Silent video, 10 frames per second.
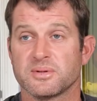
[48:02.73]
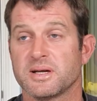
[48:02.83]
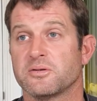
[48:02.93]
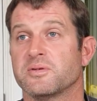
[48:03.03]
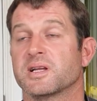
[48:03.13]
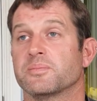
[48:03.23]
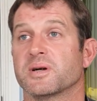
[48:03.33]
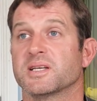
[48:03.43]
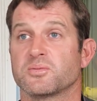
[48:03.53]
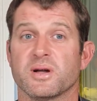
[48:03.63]
there already,
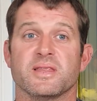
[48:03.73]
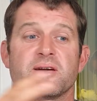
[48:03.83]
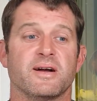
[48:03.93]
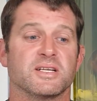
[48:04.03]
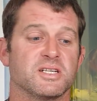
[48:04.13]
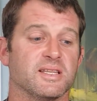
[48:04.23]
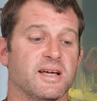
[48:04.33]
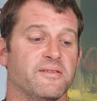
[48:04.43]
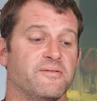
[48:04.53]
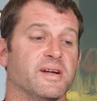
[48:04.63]
but it's when they're actually
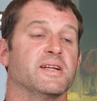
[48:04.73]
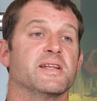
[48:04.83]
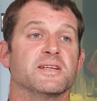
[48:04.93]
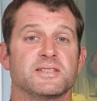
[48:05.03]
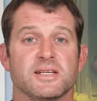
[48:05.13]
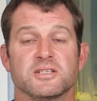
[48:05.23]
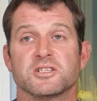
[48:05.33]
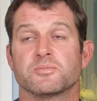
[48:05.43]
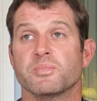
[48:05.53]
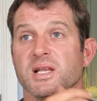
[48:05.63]
there feeding instead of
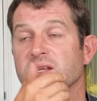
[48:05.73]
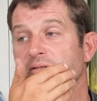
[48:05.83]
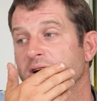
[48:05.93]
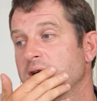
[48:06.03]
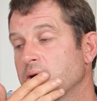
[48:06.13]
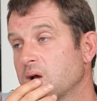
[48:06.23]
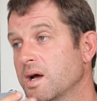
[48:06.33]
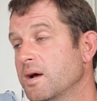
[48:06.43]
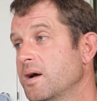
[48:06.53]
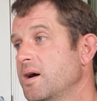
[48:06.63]
just milling around.
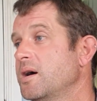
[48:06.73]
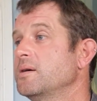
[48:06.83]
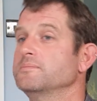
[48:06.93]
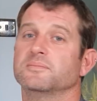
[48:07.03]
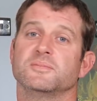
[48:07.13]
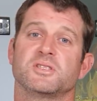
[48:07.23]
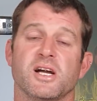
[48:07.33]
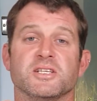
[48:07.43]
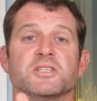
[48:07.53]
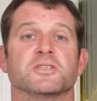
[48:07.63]

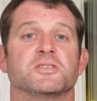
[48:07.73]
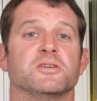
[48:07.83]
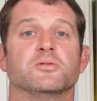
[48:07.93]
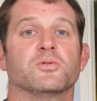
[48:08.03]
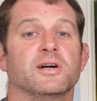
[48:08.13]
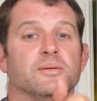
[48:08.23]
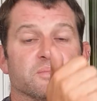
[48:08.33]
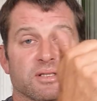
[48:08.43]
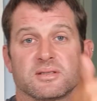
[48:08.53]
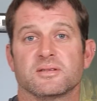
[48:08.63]
Changing to 2
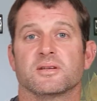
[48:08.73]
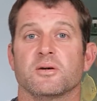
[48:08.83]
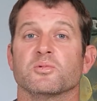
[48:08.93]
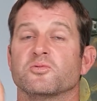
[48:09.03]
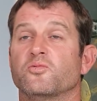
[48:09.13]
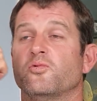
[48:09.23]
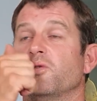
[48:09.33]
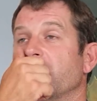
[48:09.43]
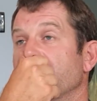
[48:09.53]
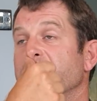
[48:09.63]
worms, and I was
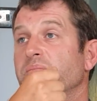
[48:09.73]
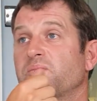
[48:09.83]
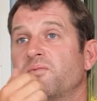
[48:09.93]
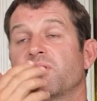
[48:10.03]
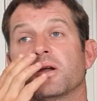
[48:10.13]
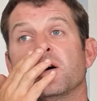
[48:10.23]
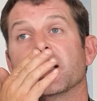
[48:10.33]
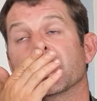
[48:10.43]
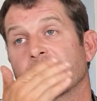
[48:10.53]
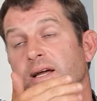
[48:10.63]
really
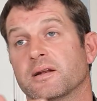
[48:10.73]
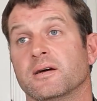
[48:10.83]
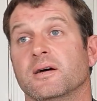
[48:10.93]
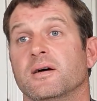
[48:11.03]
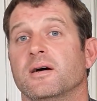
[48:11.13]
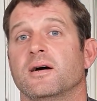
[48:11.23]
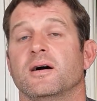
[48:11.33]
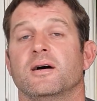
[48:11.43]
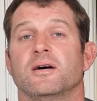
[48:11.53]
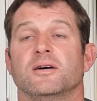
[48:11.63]
flying again.
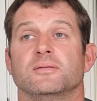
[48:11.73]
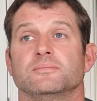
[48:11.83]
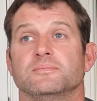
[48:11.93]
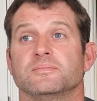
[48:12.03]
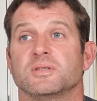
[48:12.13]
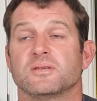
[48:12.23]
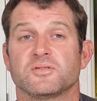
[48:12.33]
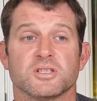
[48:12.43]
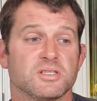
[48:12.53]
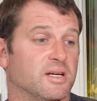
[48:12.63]
And I've
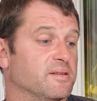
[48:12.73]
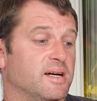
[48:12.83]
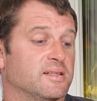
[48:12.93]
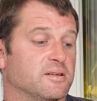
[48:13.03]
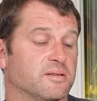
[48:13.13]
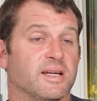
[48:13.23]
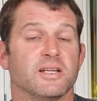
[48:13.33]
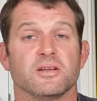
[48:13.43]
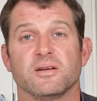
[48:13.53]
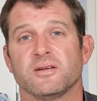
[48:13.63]
just done that till the
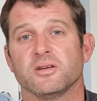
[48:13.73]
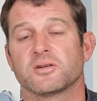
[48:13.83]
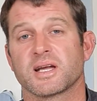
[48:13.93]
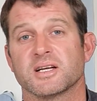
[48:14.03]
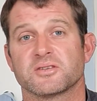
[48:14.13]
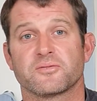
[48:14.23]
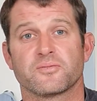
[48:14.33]
end. You catch